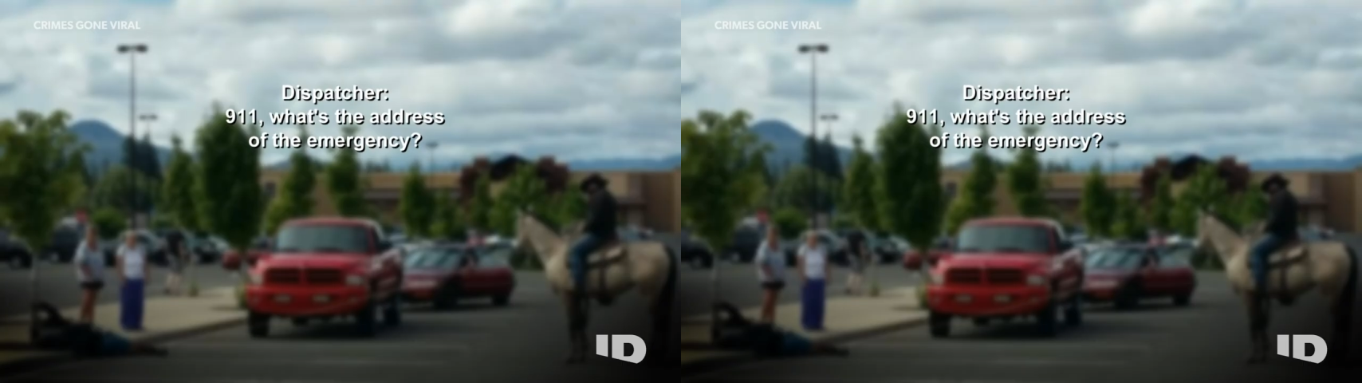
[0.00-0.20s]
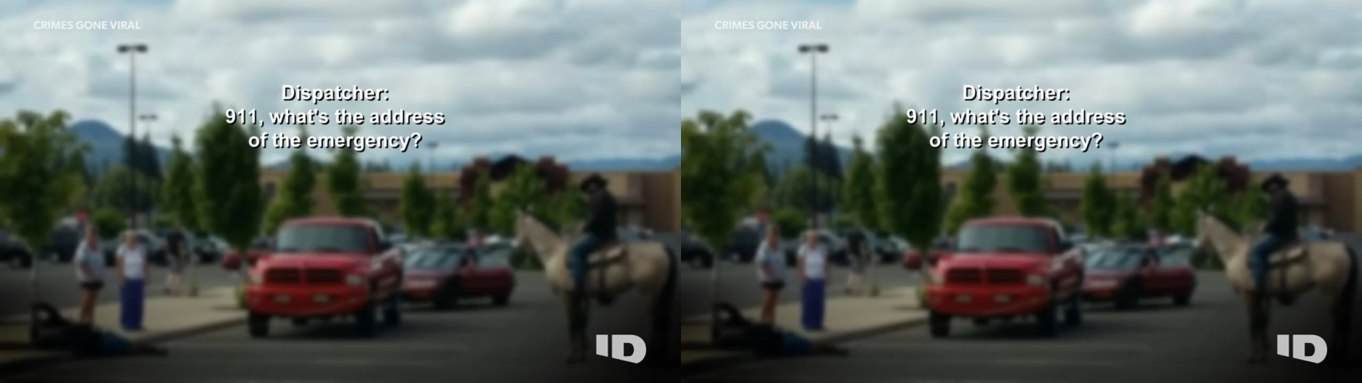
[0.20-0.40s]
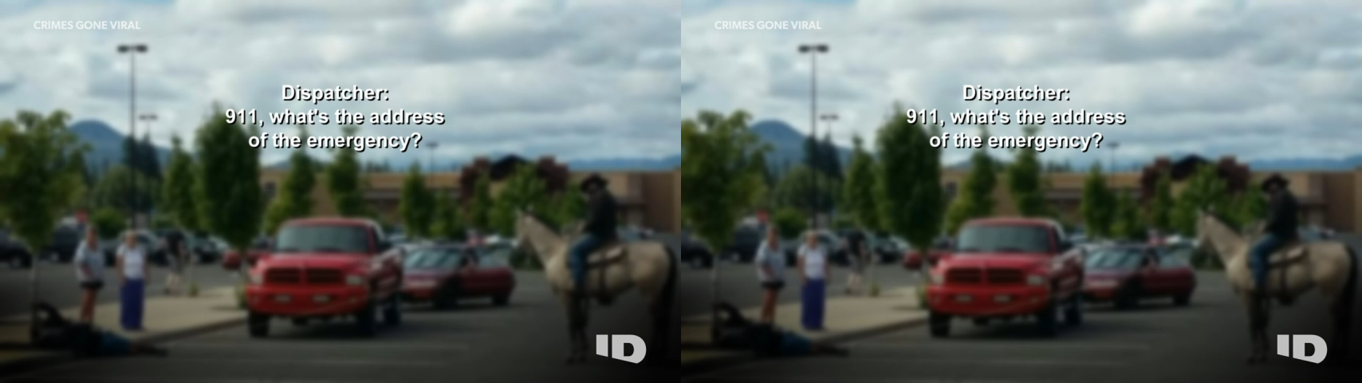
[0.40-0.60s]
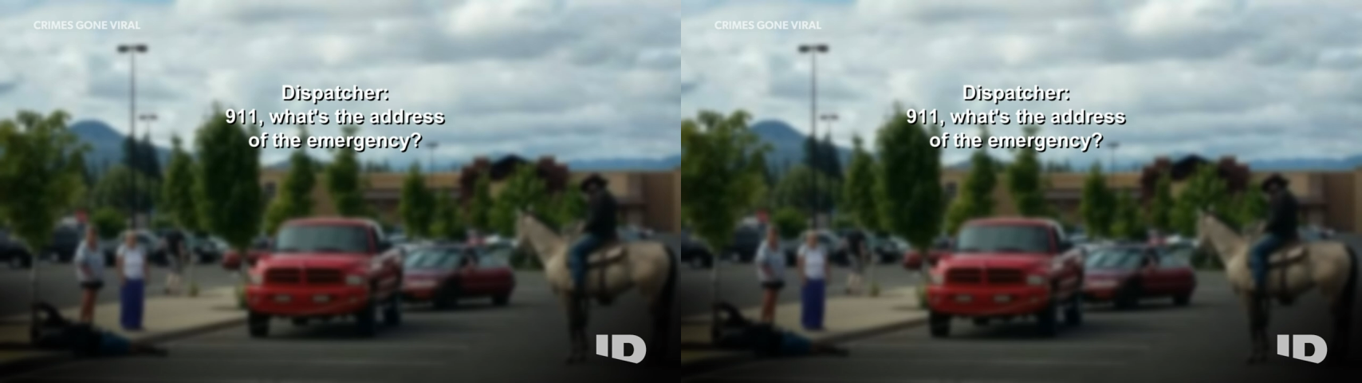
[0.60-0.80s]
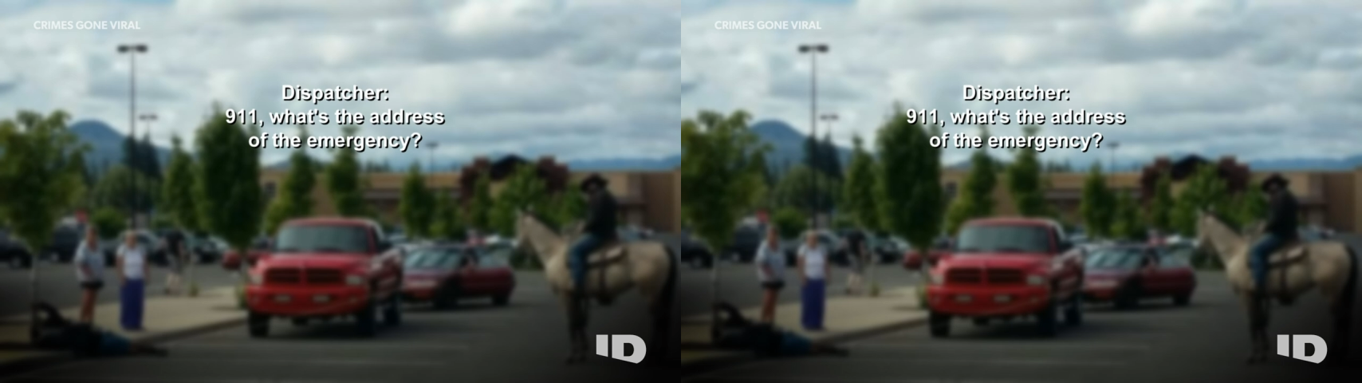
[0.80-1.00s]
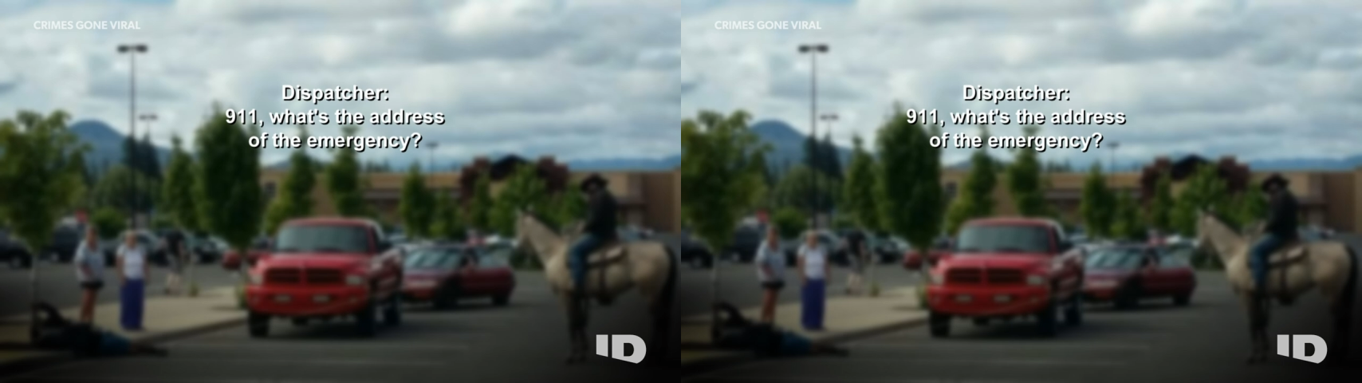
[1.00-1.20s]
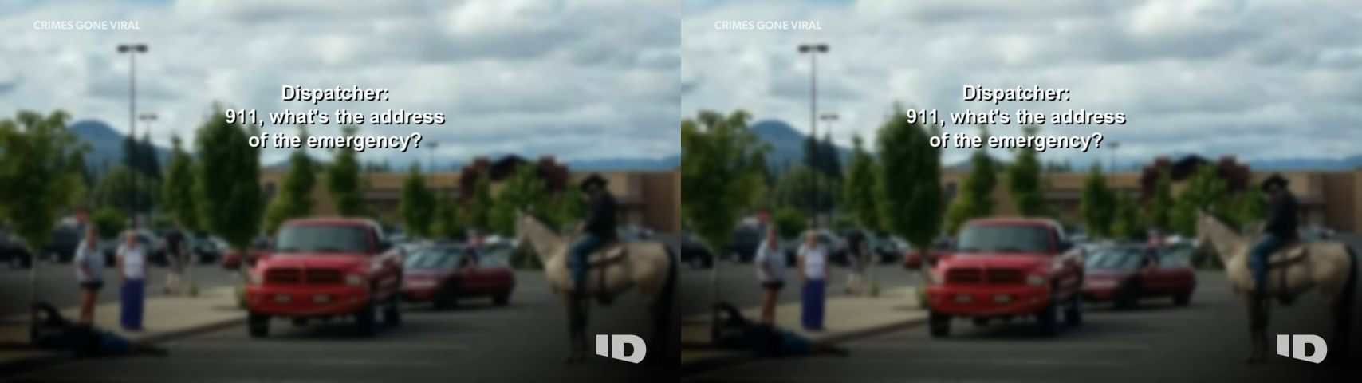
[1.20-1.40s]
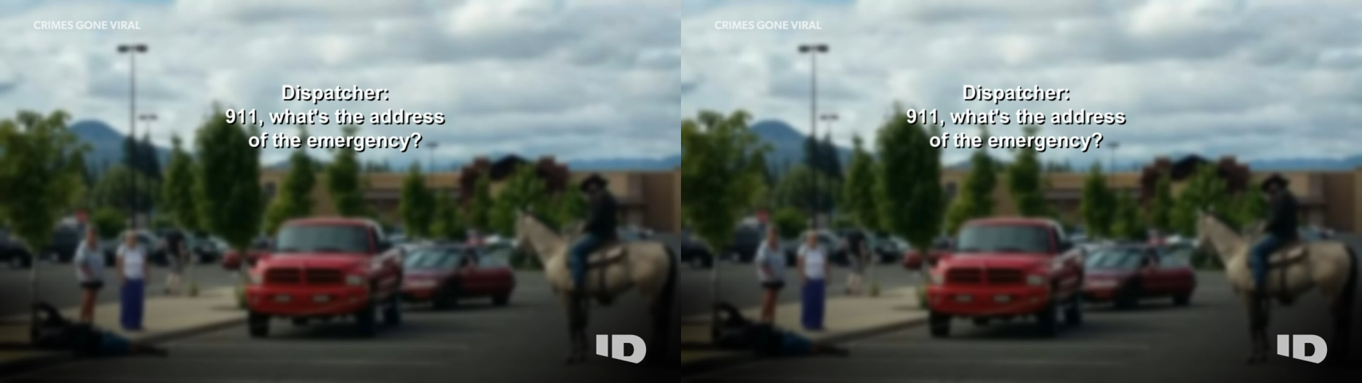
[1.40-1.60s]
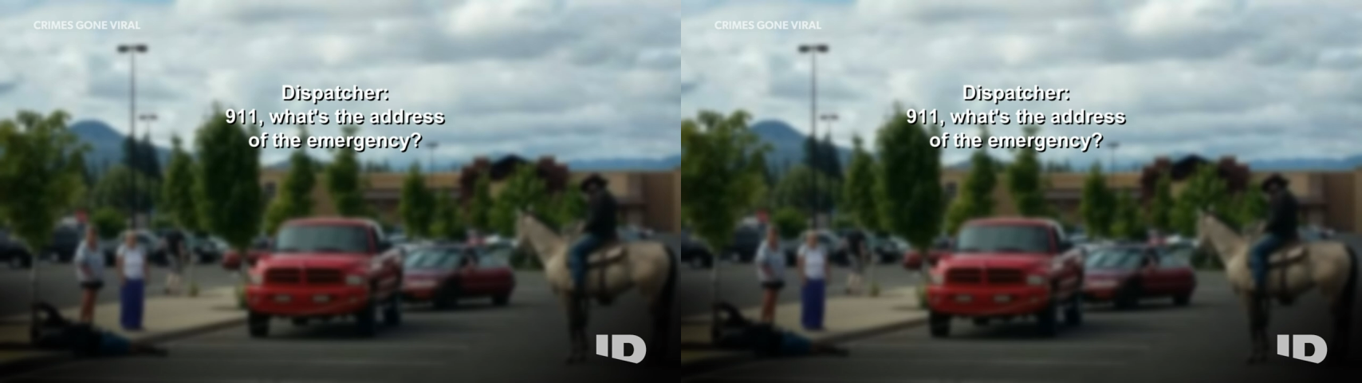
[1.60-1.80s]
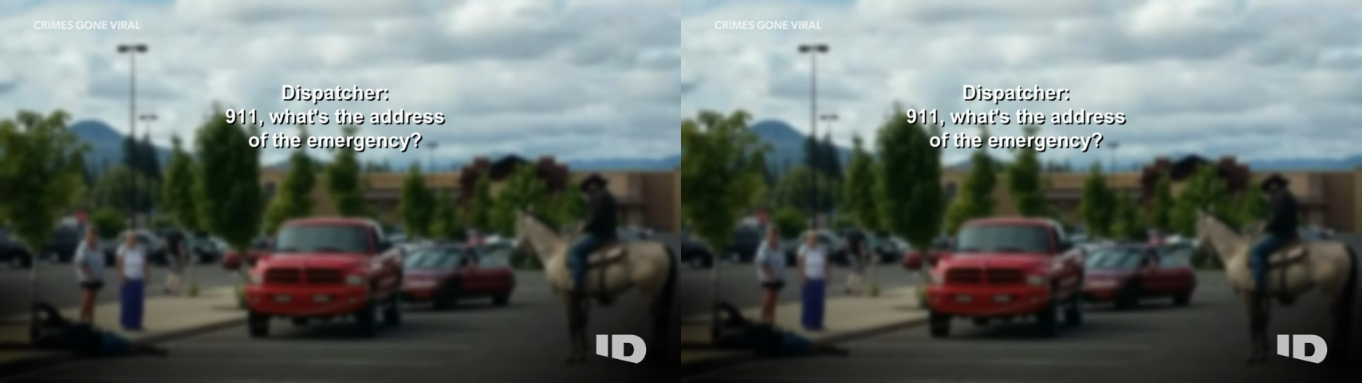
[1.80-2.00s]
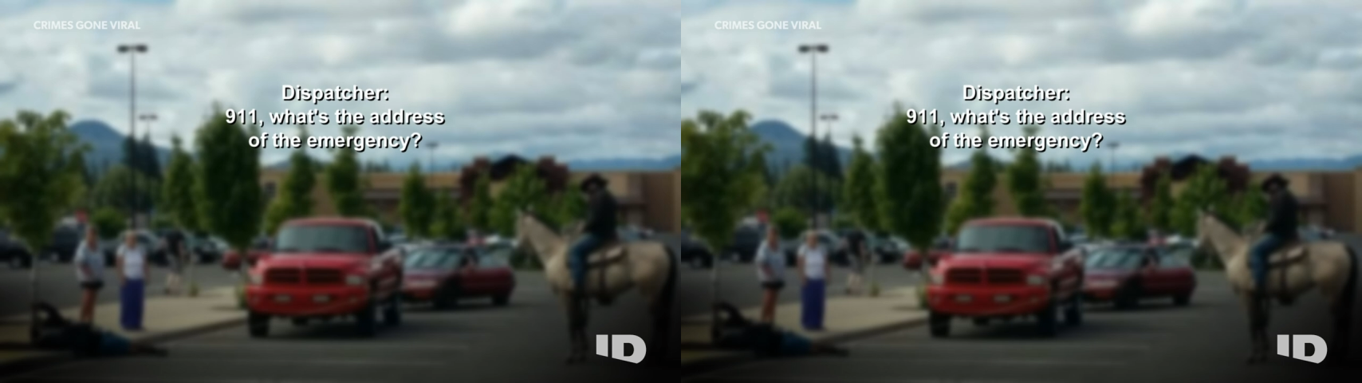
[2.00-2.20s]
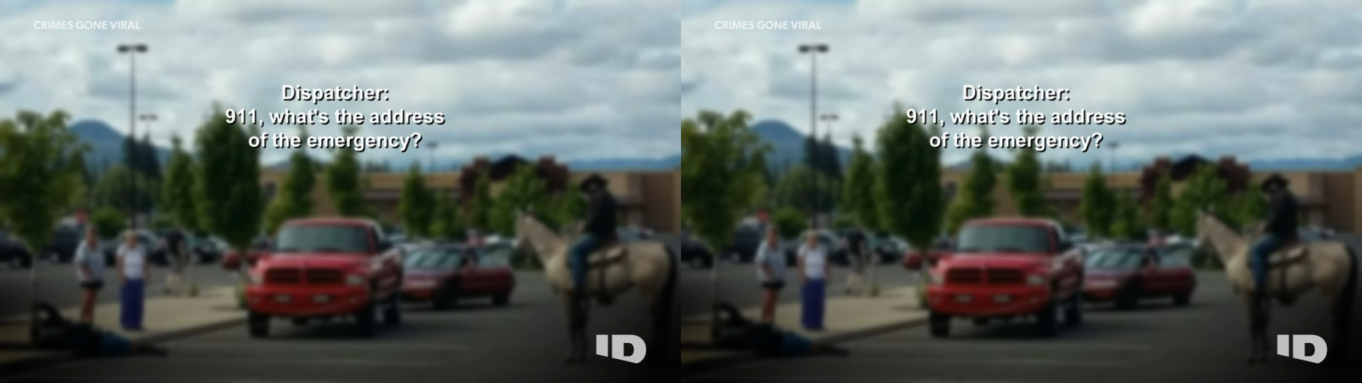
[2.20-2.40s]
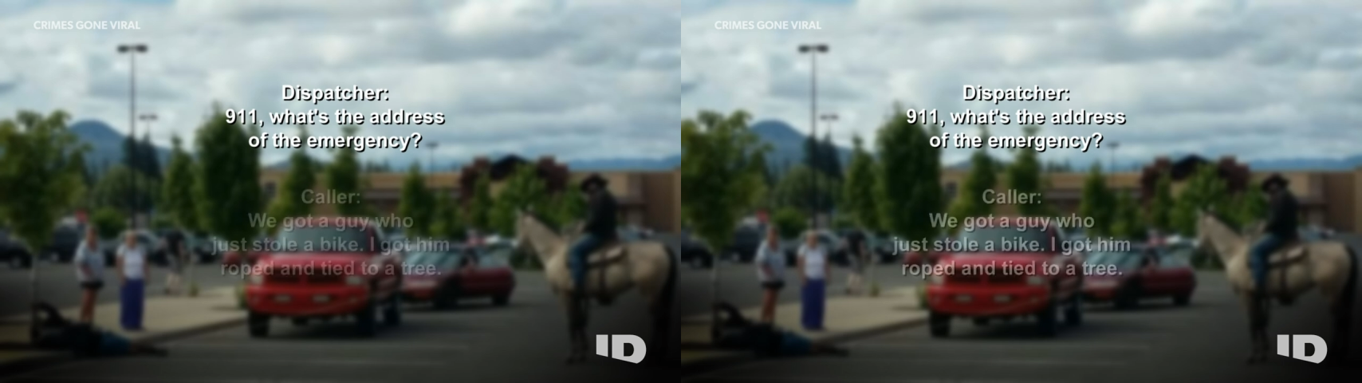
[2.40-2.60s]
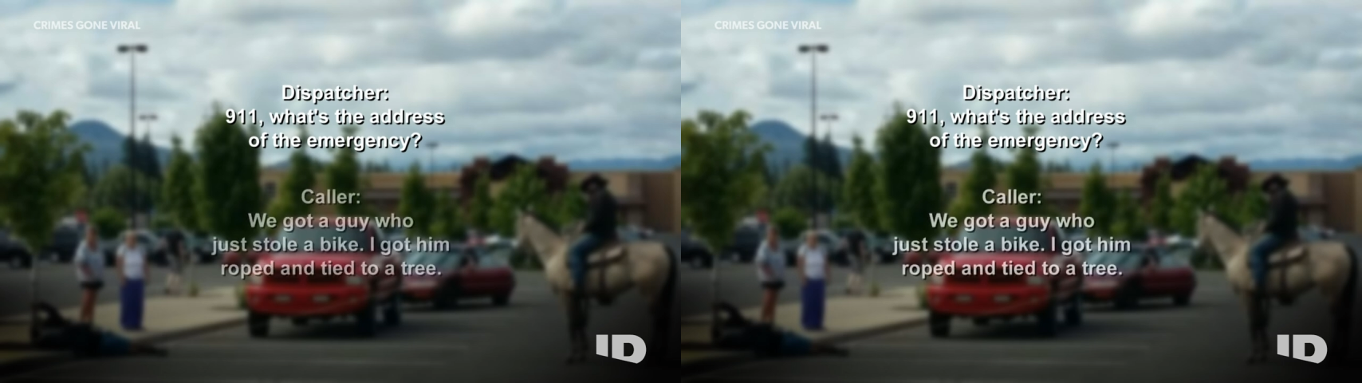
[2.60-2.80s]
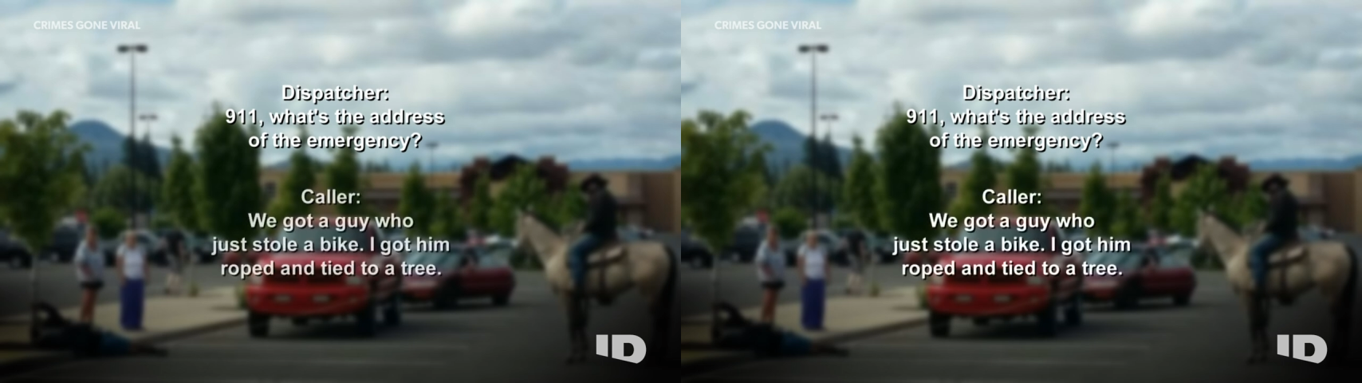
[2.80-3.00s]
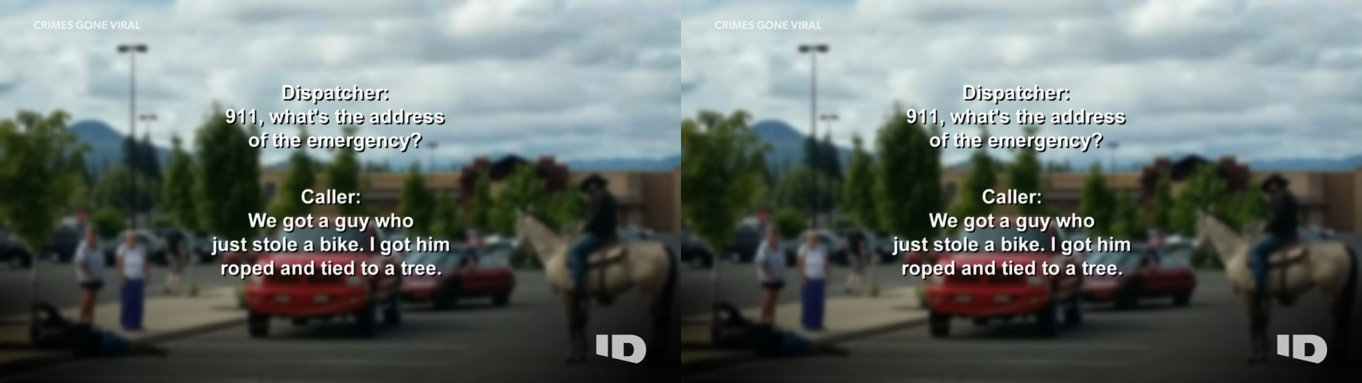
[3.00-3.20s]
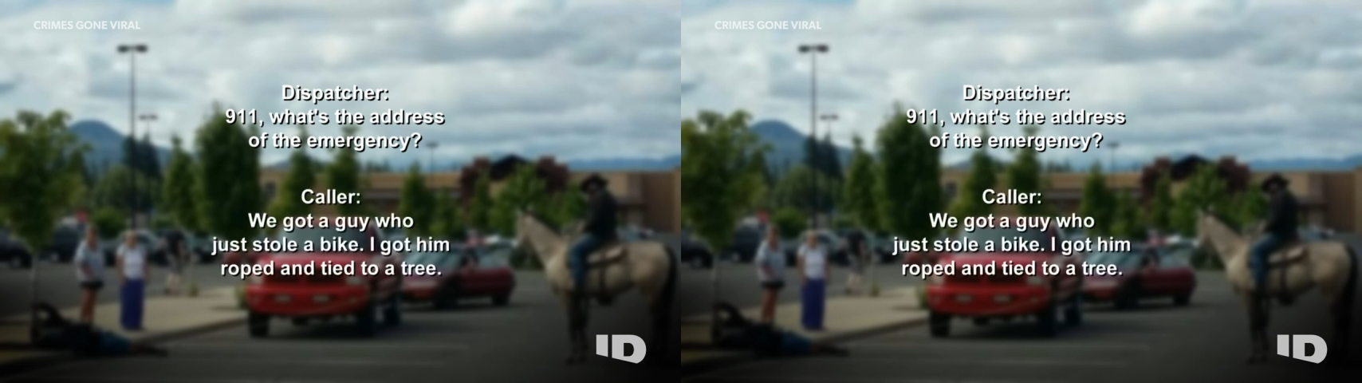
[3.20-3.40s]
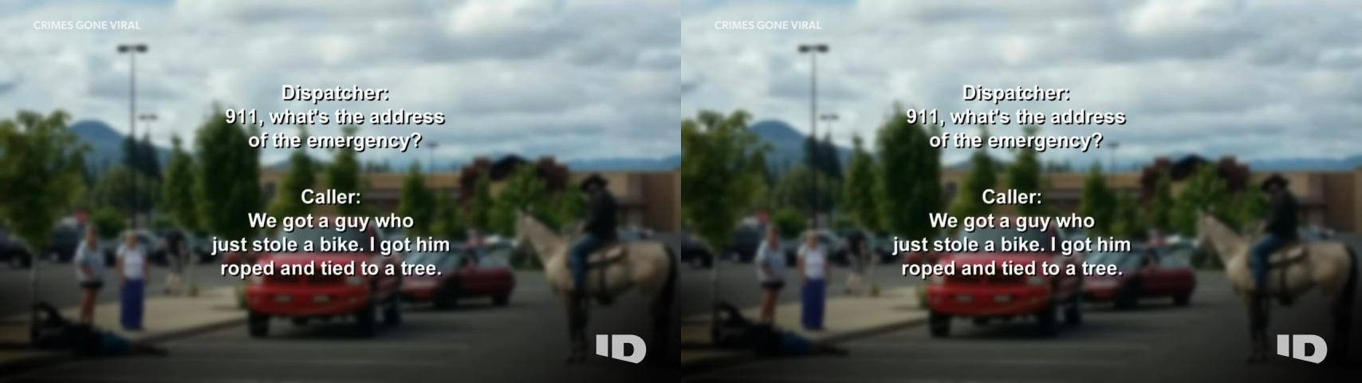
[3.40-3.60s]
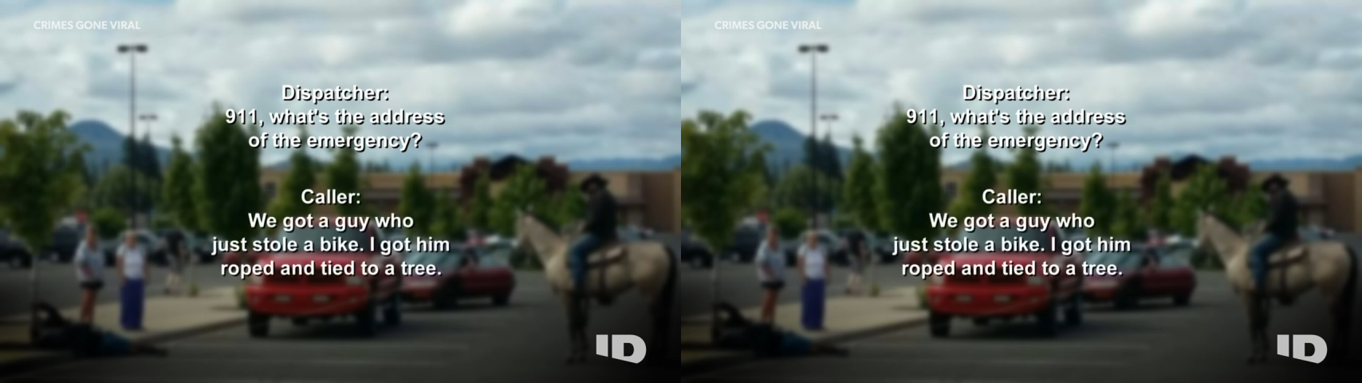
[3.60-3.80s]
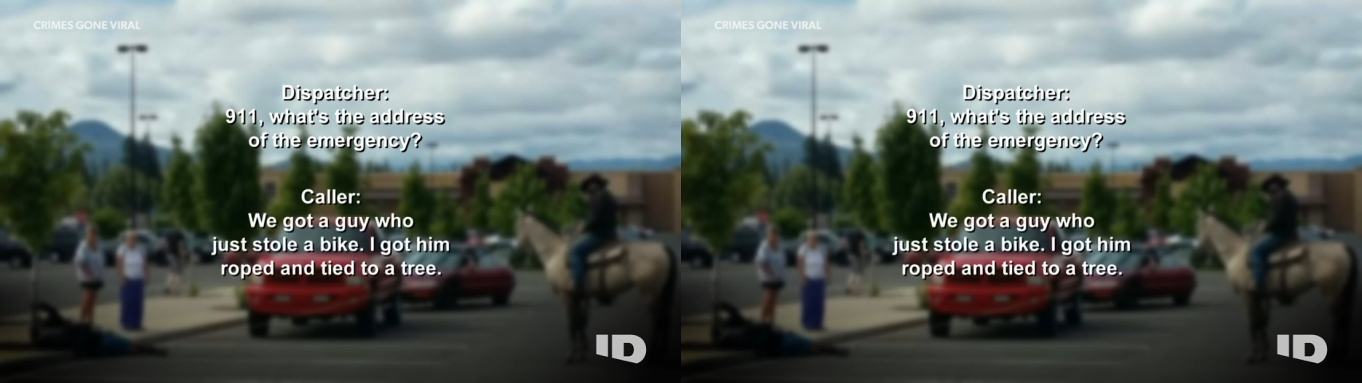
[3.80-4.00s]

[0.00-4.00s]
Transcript: No face is visible, so there are no lips to read.